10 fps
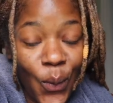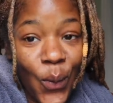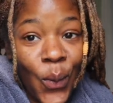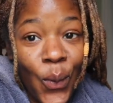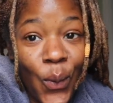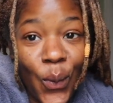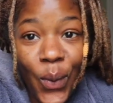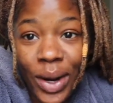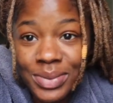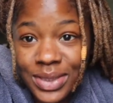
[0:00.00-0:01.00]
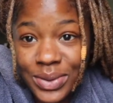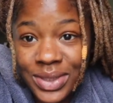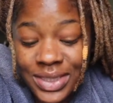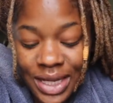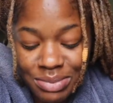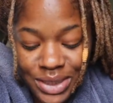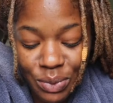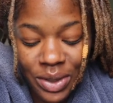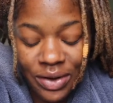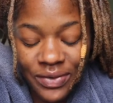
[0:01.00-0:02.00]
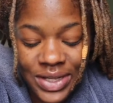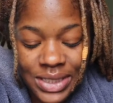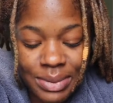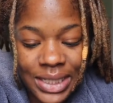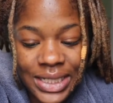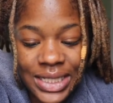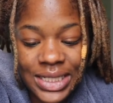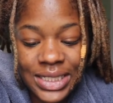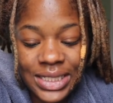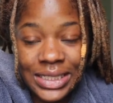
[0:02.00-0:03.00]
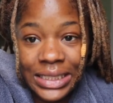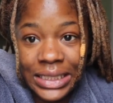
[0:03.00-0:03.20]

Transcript: Ooh, I'm so nervous because